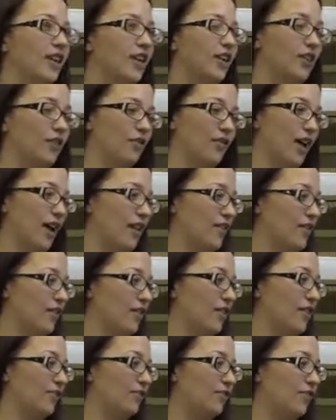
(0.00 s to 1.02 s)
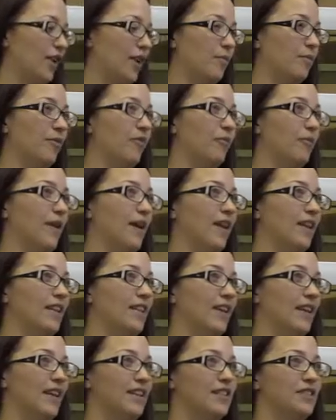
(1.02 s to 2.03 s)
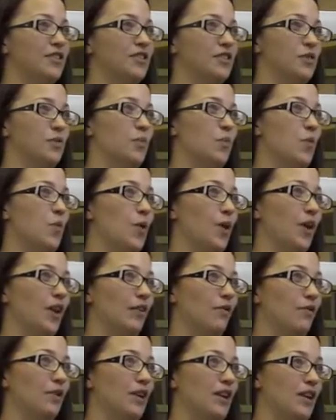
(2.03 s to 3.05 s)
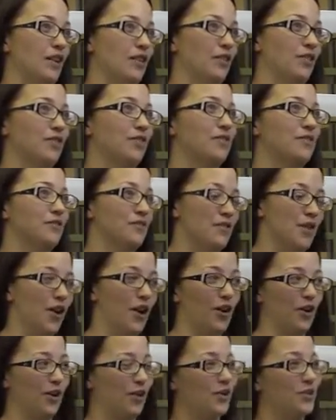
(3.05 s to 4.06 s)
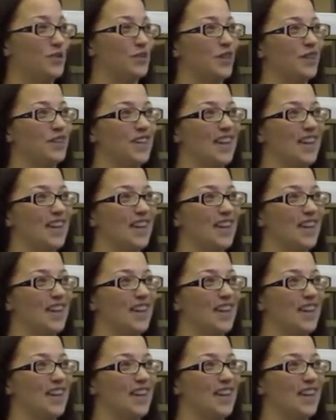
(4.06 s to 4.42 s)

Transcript: you know, that frame of mind that it's just boring reading articles all